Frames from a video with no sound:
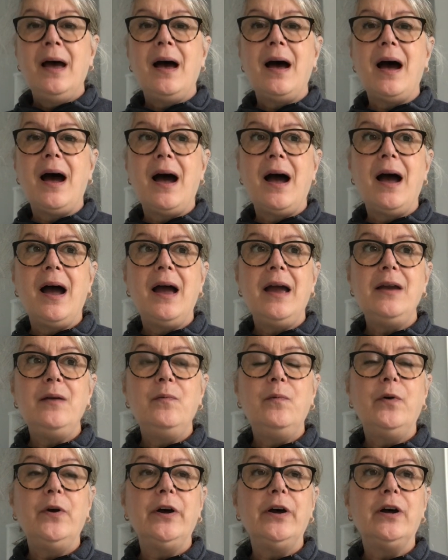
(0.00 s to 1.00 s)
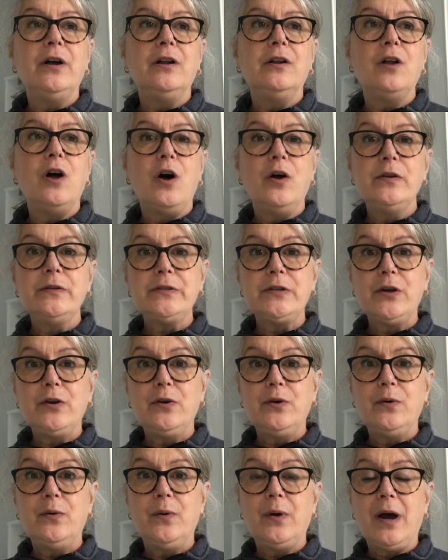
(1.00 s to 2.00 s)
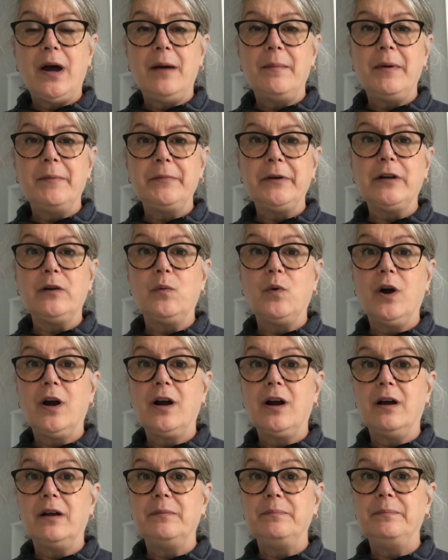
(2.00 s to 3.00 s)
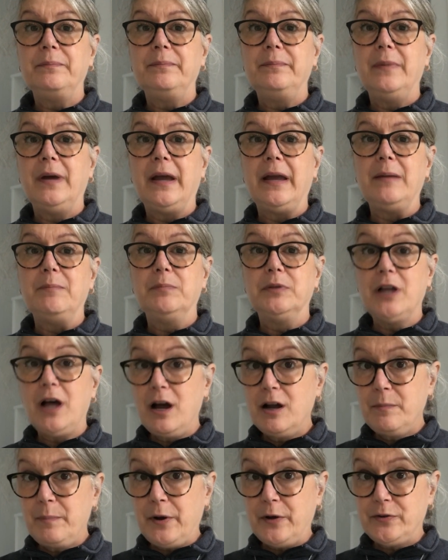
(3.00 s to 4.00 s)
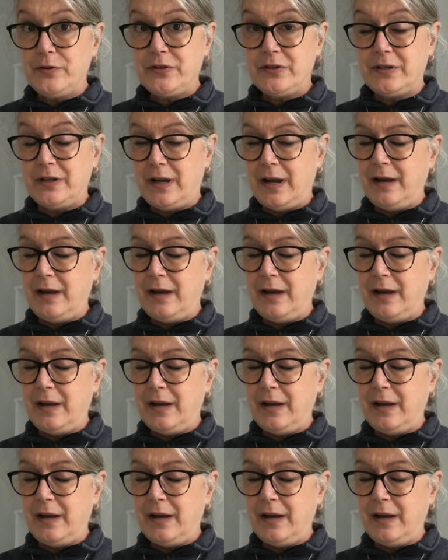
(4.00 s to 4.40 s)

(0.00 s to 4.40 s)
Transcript: I will also, I'm going to work on a blog post today.